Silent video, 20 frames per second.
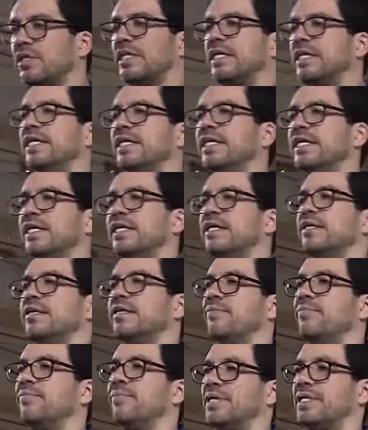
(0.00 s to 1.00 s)
Alita
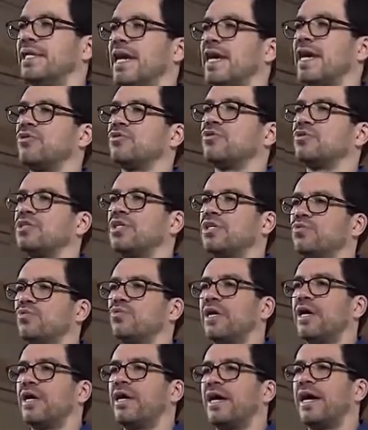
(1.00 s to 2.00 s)
McDaniel says,
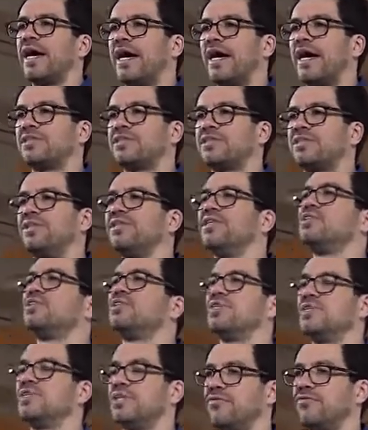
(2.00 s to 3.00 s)
when I asked,
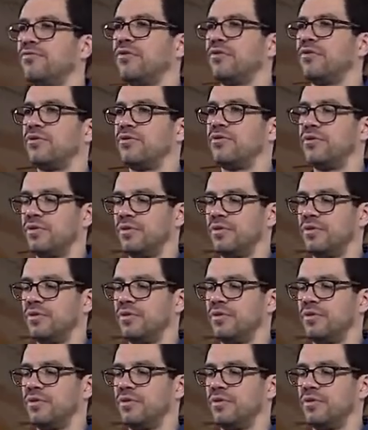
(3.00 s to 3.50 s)
this delivered.